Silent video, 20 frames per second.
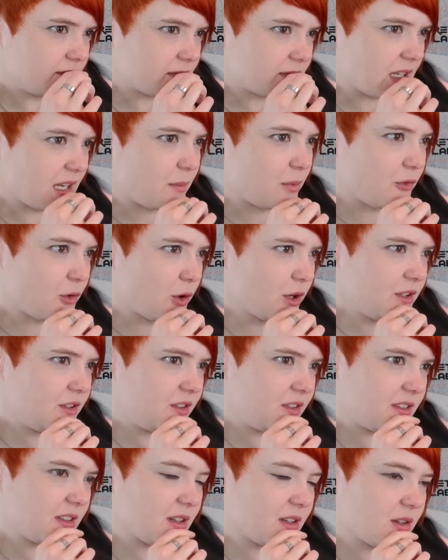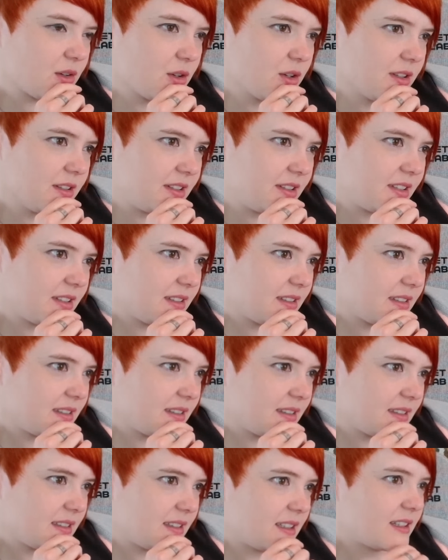Hyper voice, there it goes.
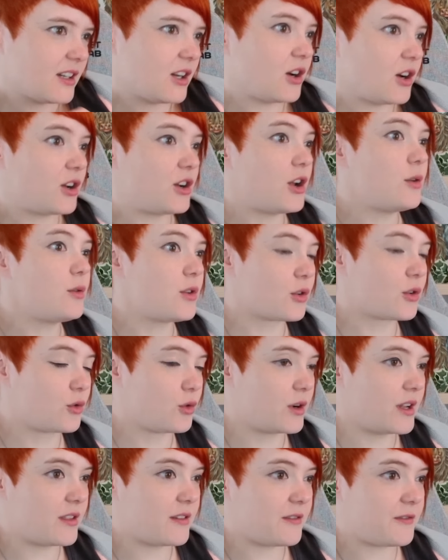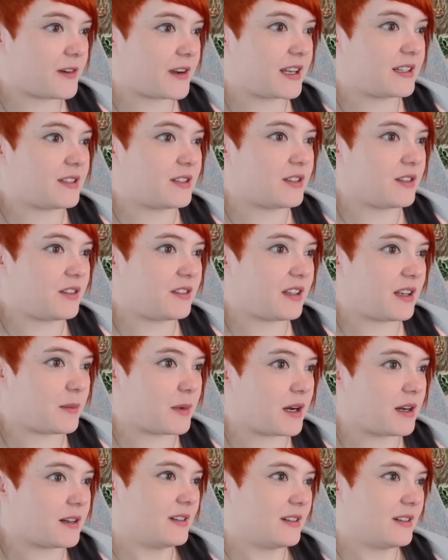Oh, now they're going to the fucking cinema.